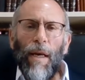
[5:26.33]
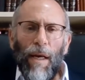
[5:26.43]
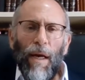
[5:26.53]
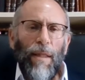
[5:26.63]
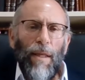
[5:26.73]

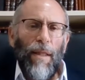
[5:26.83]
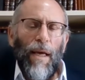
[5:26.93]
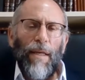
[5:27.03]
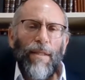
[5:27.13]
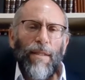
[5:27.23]

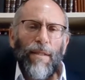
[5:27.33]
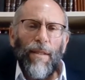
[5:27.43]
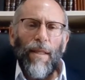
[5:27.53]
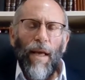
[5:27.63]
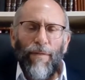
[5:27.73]
nonetheless,
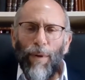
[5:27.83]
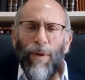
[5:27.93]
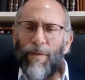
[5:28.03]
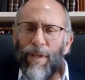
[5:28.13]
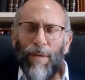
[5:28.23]
the
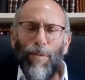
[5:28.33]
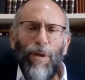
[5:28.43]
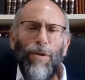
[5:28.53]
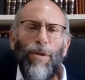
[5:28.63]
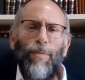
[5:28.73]
avodah of
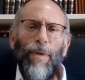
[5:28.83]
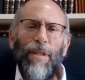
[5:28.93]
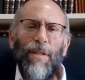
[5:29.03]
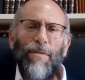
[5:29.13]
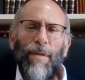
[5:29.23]
Simcha shel
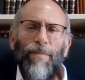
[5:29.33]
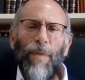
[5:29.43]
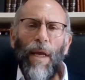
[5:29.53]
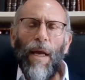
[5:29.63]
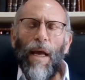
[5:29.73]
mitzvah
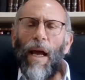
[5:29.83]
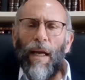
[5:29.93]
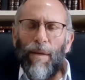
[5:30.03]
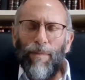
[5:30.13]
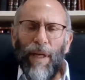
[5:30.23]

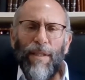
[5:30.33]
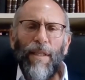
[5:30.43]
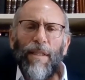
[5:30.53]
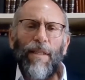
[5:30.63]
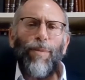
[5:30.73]
and the
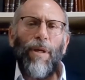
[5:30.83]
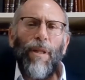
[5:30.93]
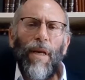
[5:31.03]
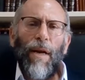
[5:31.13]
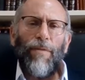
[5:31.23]
basic Simcha
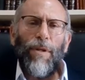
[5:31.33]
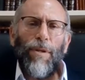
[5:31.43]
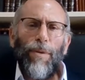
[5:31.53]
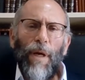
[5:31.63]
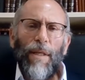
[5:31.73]
that every
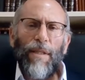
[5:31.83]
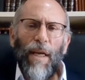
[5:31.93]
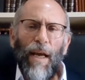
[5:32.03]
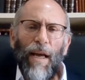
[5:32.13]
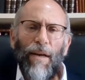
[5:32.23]
Jew has
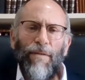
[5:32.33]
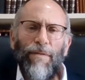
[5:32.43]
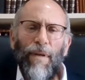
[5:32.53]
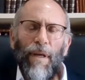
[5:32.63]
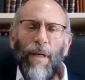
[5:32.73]
to
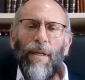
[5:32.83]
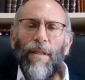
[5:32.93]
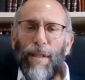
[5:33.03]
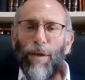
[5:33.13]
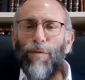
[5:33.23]
have
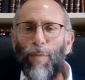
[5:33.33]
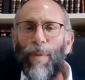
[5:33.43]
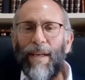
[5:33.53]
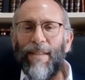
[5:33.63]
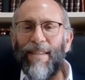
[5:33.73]
still
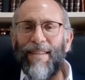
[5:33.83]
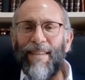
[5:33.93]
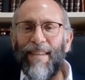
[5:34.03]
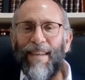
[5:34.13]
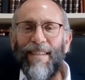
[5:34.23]

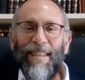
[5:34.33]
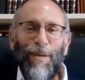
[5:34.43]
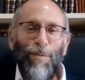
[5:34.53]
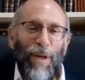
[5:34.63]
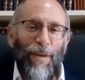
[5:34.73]
remains.
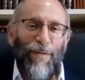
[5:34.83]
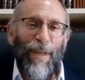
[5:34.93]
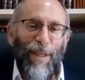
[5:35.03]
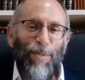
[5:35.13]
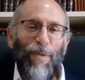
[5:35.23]
Hasidim would
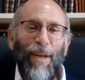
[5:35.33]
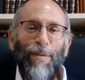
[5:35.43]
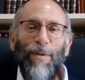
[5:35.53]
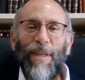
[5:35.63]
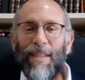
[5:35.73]
even
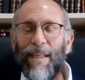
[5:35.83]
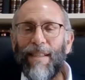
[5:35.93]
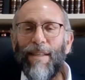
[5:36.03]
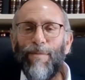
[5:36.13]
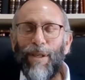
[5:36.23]
explain what it
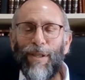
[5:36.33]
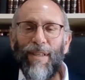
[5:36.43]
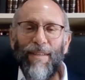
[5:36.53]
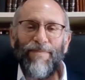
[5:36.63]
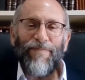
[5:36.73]
says in the
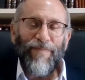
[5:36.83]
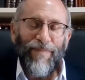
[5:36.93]
Mishnah,